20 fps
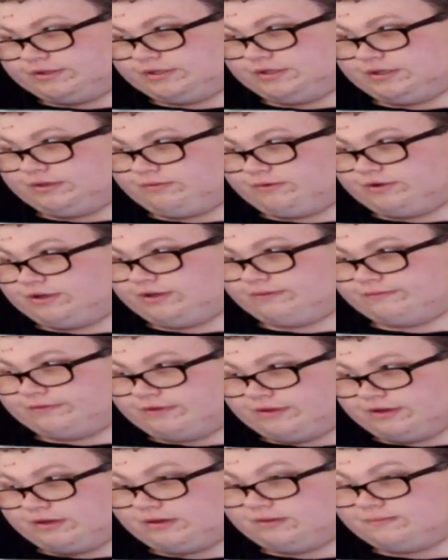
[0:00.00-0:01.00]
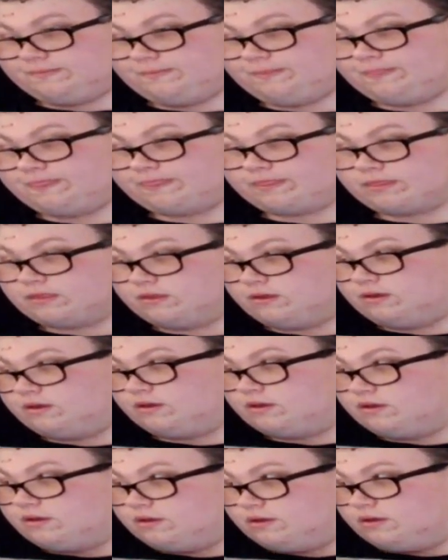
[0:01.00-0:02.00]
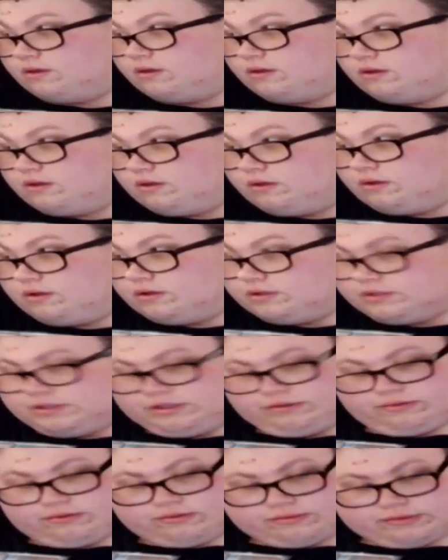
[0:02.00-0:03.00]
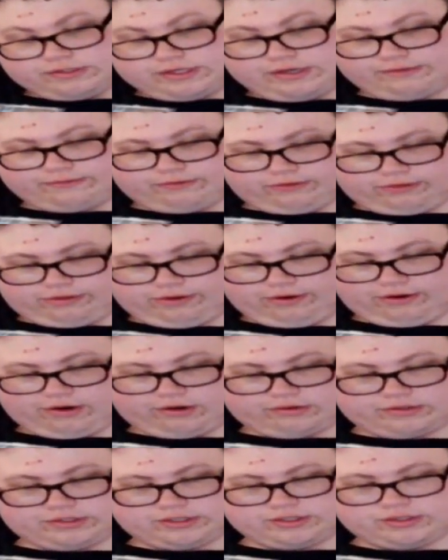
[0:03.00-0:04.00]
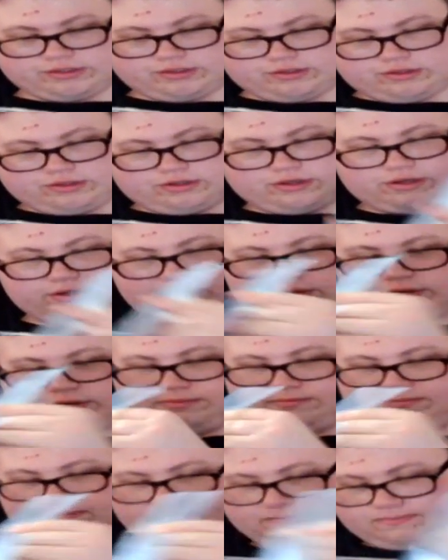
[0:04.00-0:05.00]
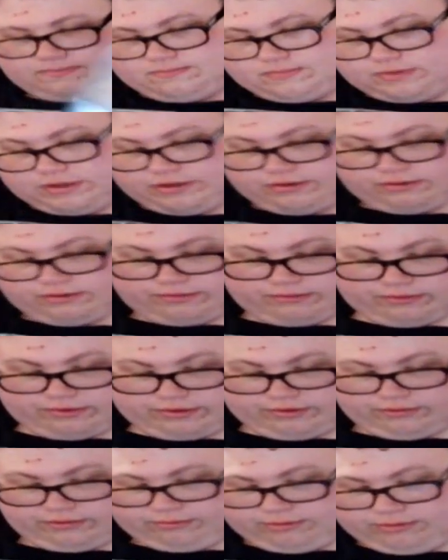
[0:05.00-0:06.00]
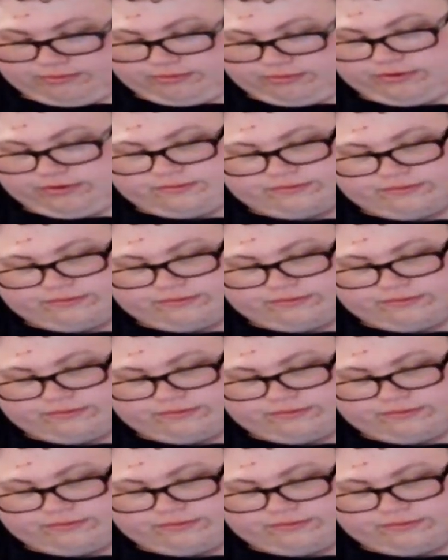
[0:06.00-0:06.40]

to the one after that. Let's see, what was after Theros? I don't really remember.